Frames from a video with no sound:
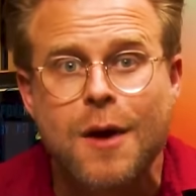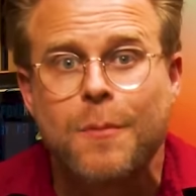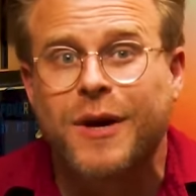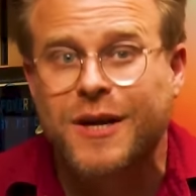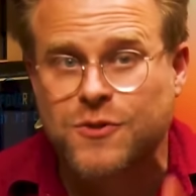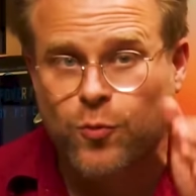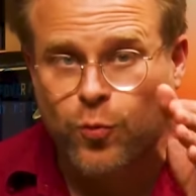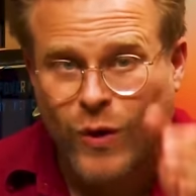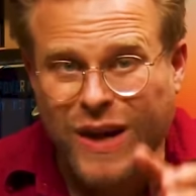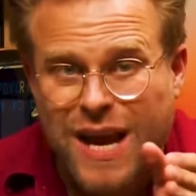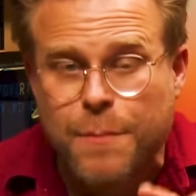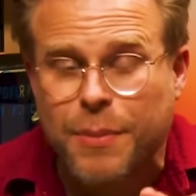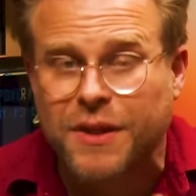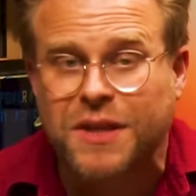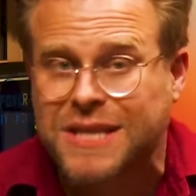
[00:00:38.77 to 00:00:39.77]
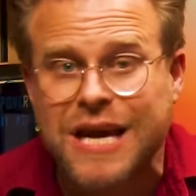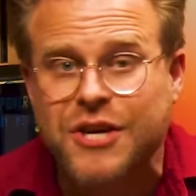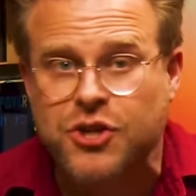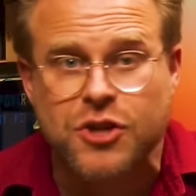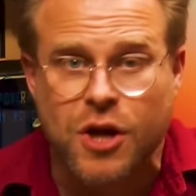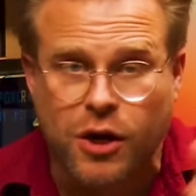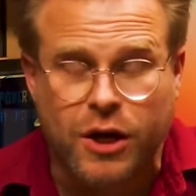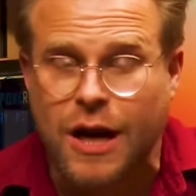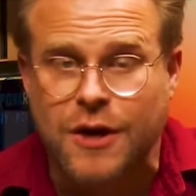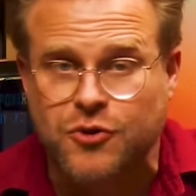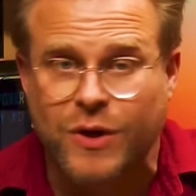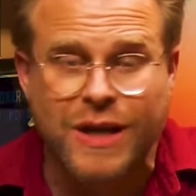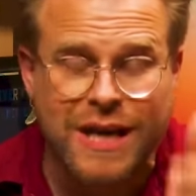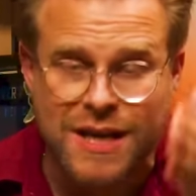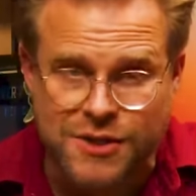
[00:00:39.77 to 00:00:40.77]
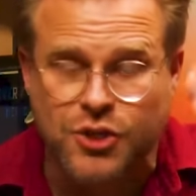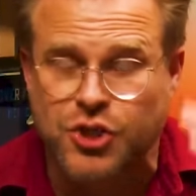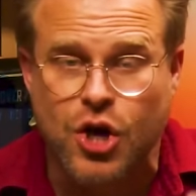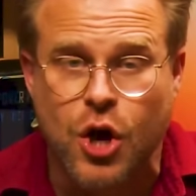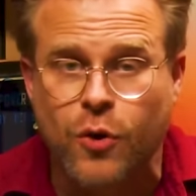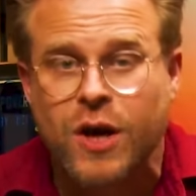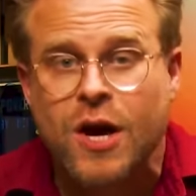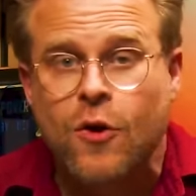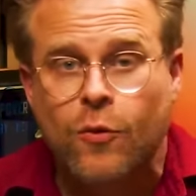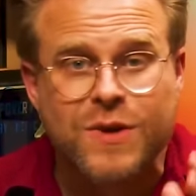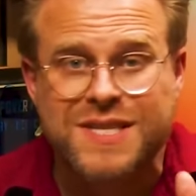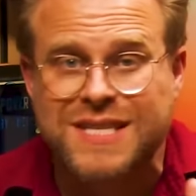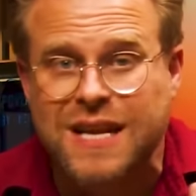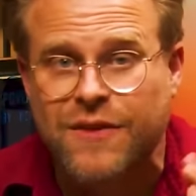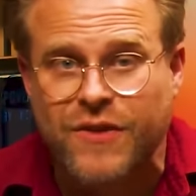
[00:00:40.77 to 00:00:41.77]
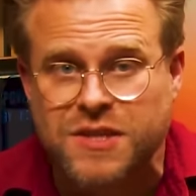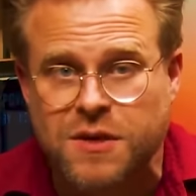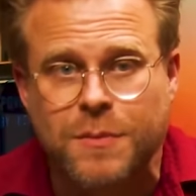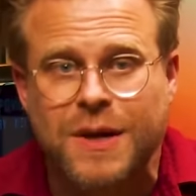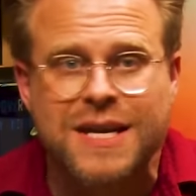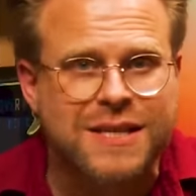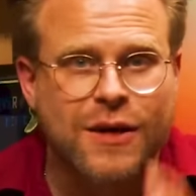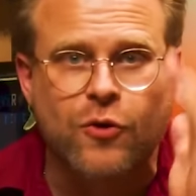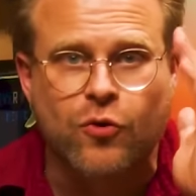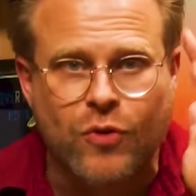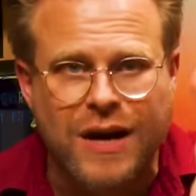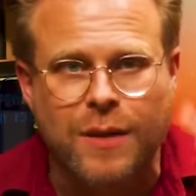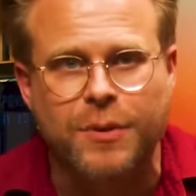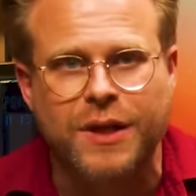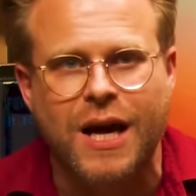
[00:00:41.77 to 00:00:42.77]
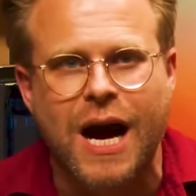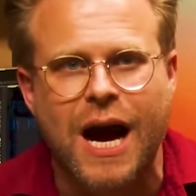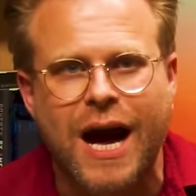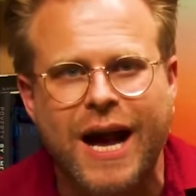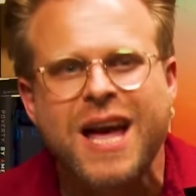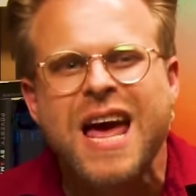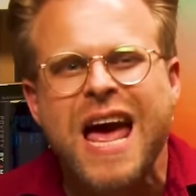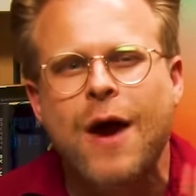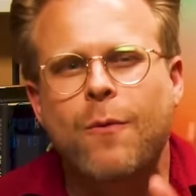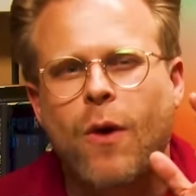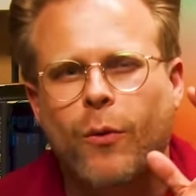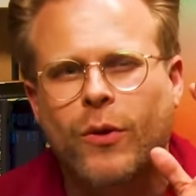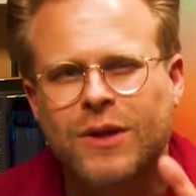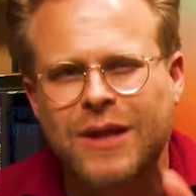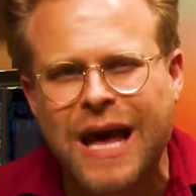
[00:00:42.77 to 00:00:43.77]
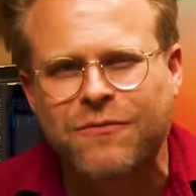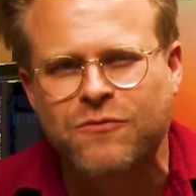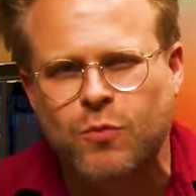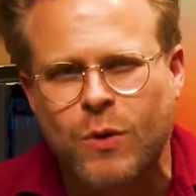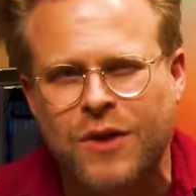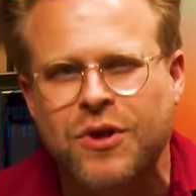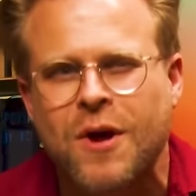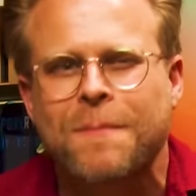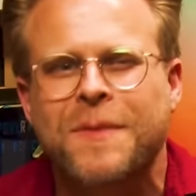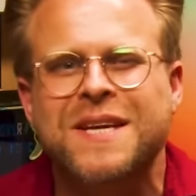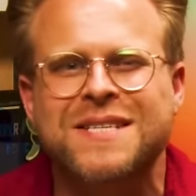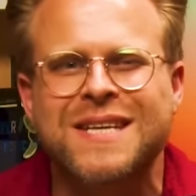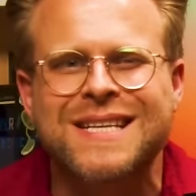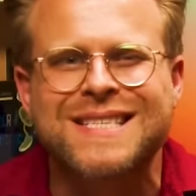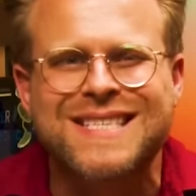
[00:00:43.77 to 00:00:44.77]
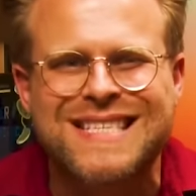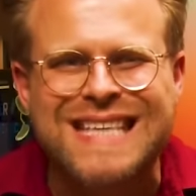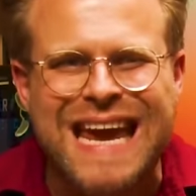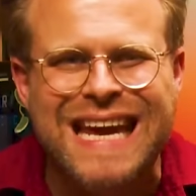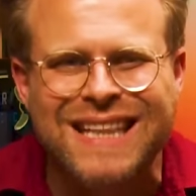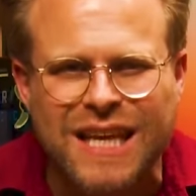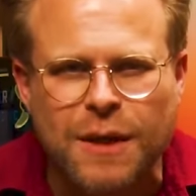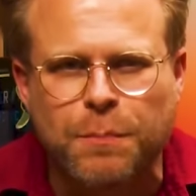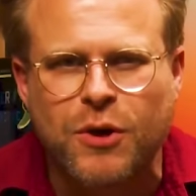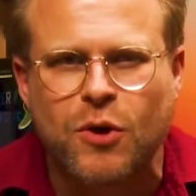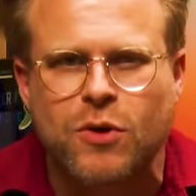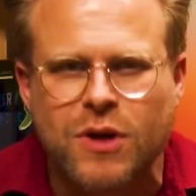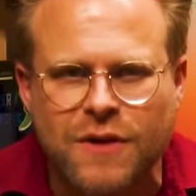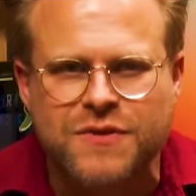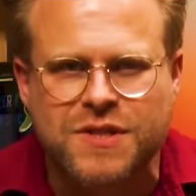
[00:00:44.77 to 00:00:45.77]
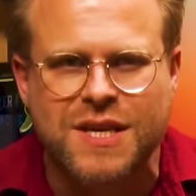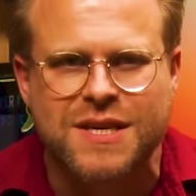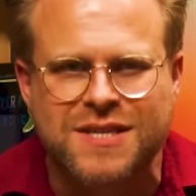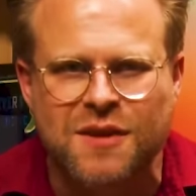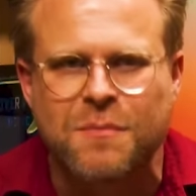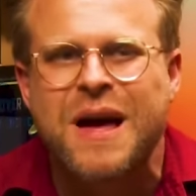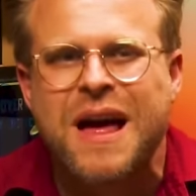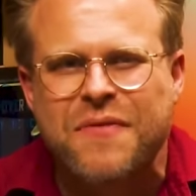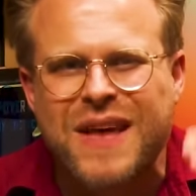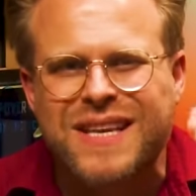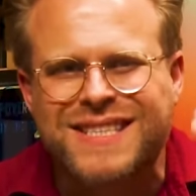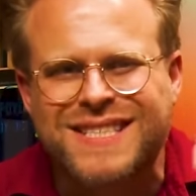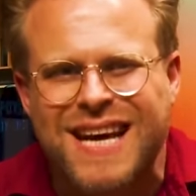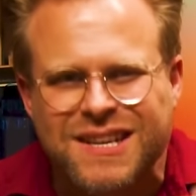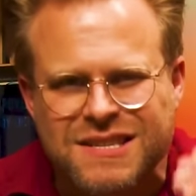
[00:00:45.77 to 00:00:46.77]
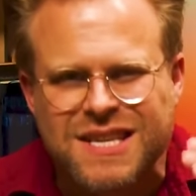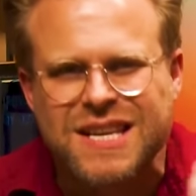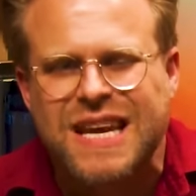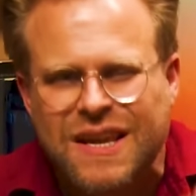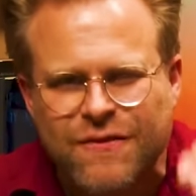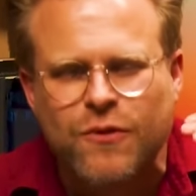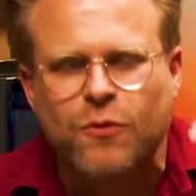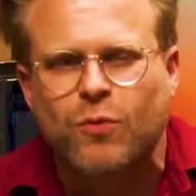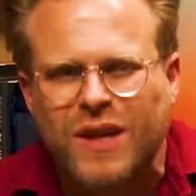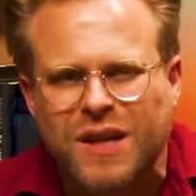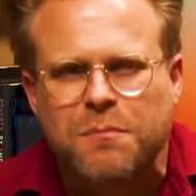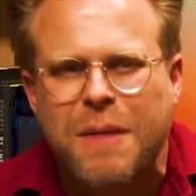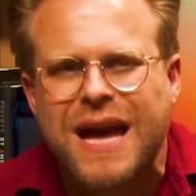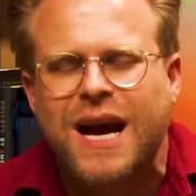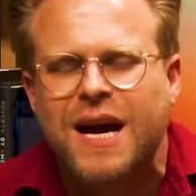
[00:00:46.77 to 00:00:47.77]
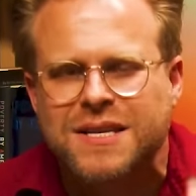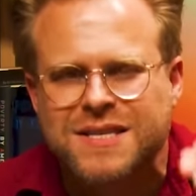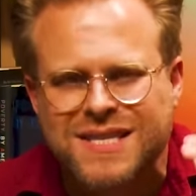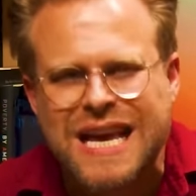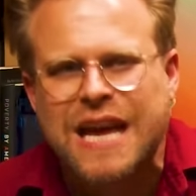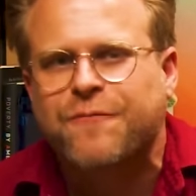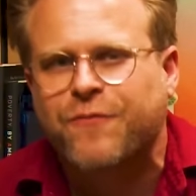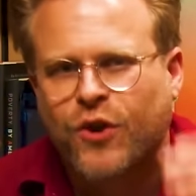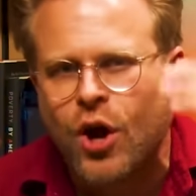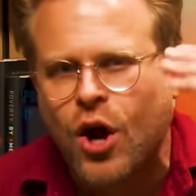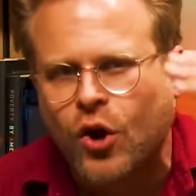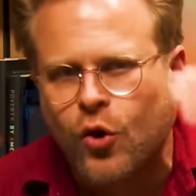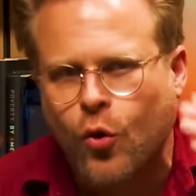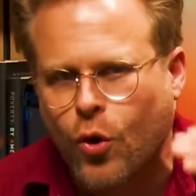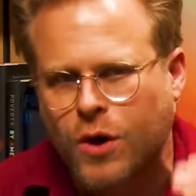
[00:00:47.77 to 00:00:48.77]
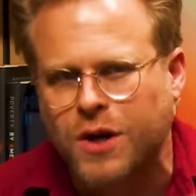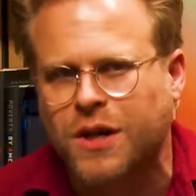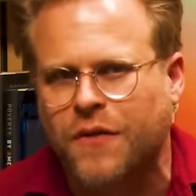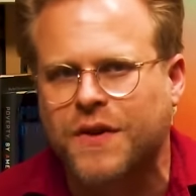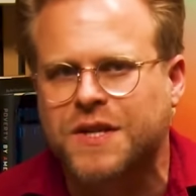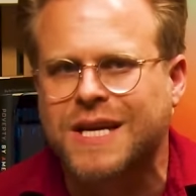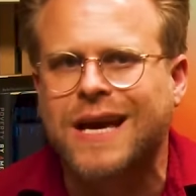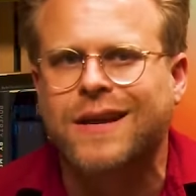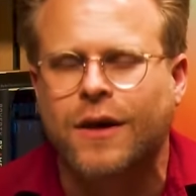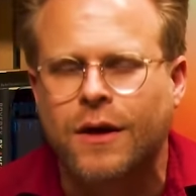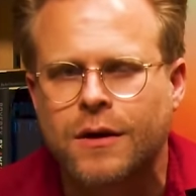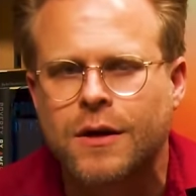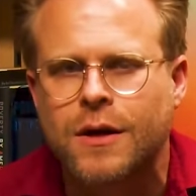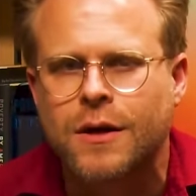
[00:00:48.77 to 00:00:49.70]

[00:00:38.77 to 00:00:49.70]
Because rehabilitation in our country is a joke, recidivism is incredibly high, and what we're left with is an insanely punitive system that doesn't even really make us safer according to the data.